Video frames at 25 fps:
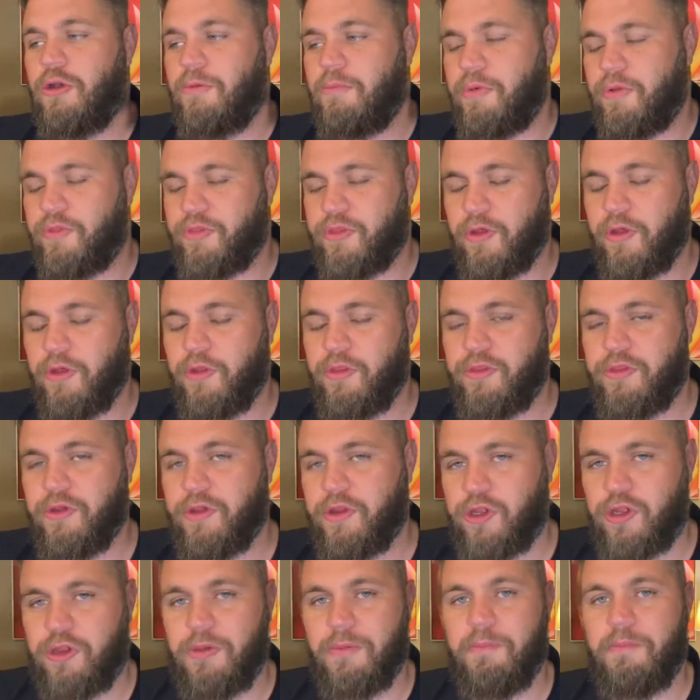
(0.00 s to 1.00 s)
but the
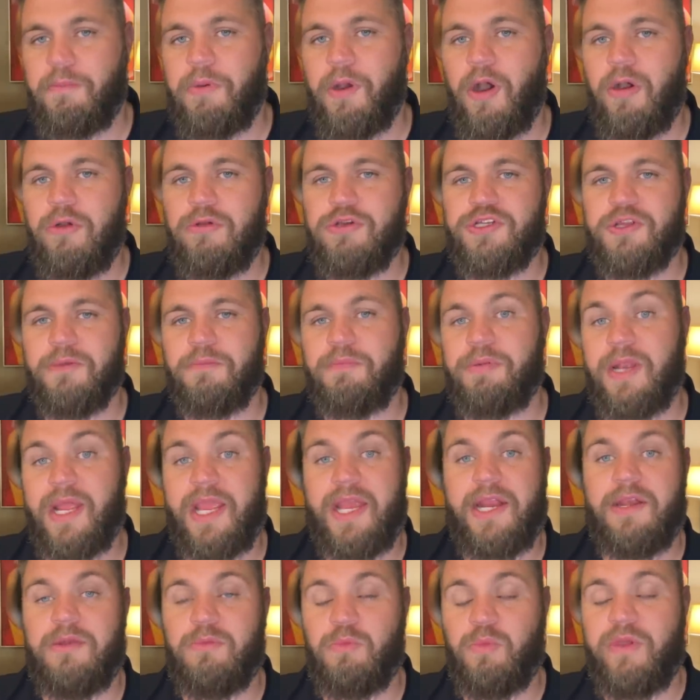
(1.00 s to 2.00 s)
the composure
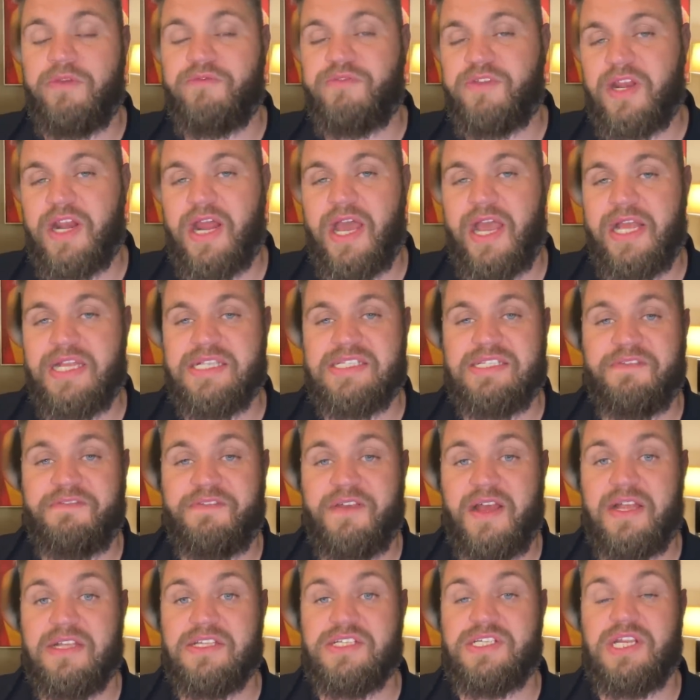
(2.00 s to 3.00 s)
playing with United's
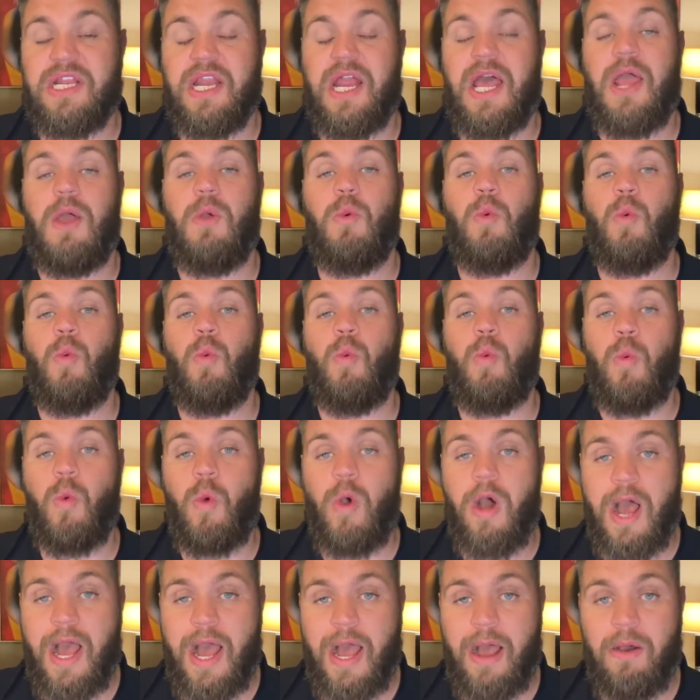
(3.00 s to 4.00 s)
defense, you're like,
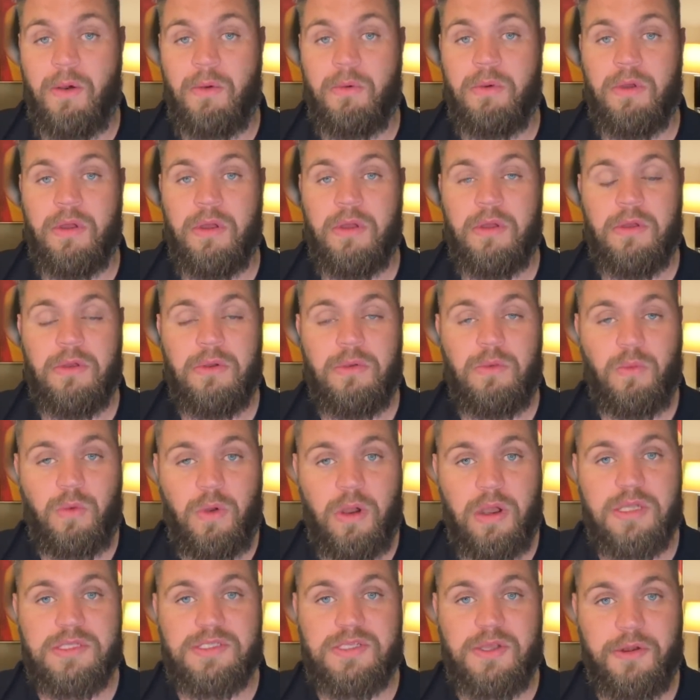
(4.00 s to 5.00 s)
wow,
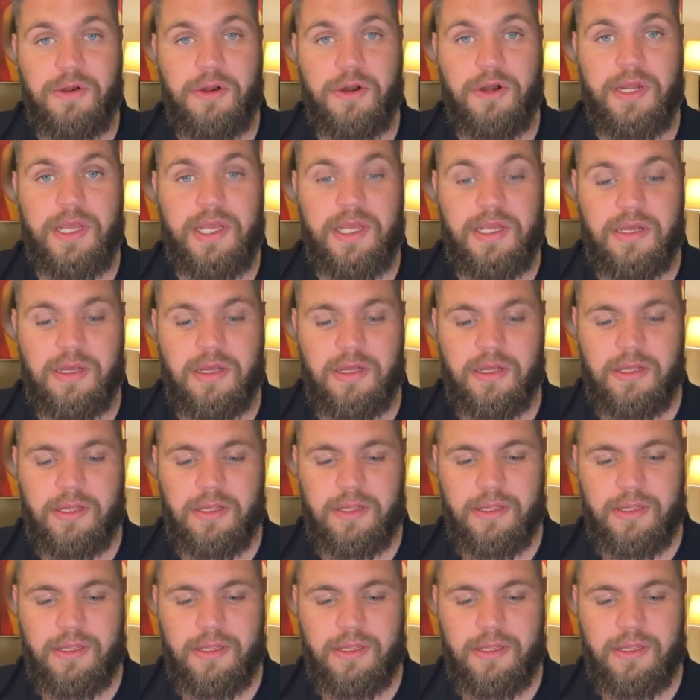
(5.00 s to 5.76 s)
what is going on here?